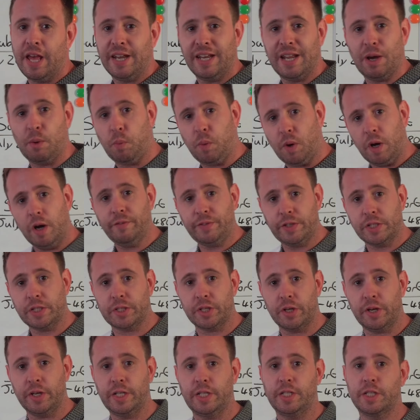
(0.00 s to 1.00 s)
Now what I've
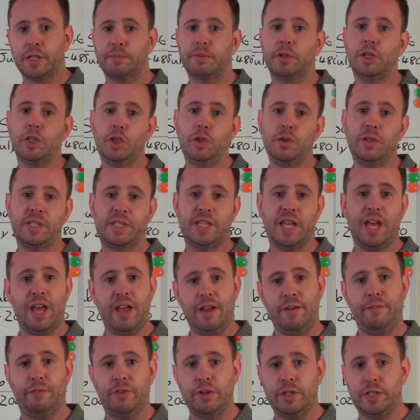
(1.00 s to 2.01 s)
decided is I'm going to do this
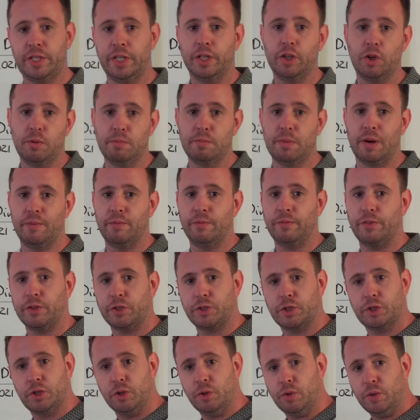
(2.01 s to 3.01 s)
every single month. As
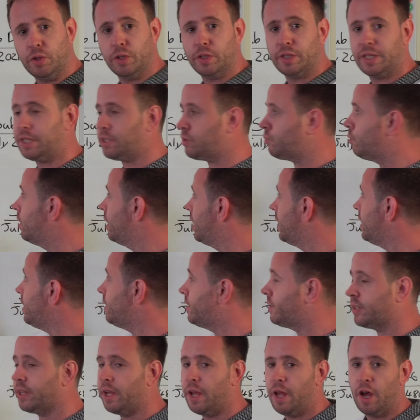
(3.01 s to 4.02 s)
soon as it's
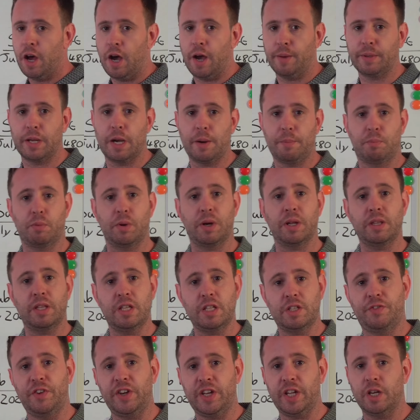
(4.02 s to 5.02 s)
released, I'm going to bring
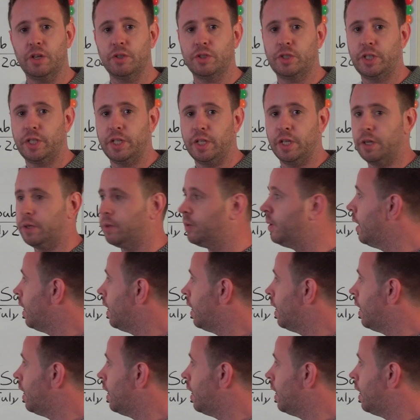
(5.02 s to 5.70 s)
these videos to you.